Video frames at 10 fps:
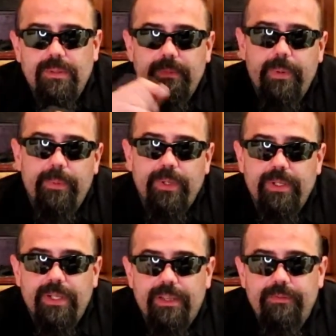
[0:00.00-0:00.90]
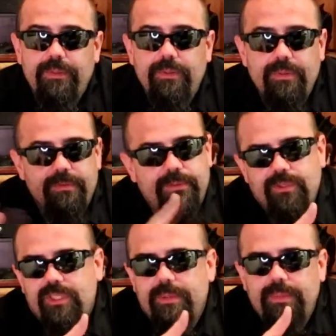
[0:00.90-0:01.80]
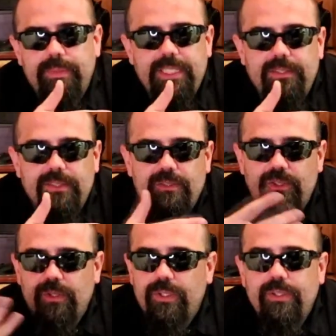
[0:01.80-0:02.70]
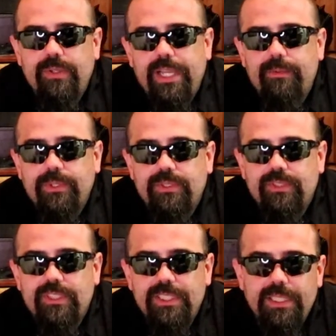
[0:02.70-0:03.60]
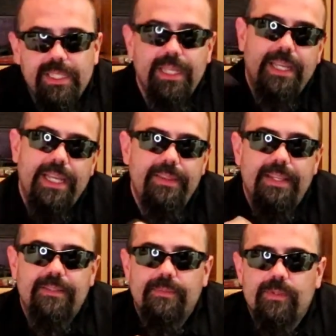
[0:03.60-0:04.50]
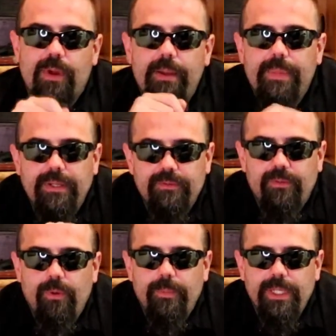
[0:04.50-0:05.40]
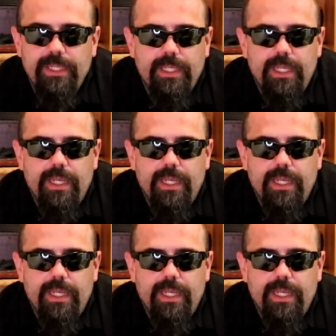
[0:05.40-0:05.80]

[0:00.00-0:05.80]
Remember, if you first time being to the show and you like what you see, hit that subscribe button for me.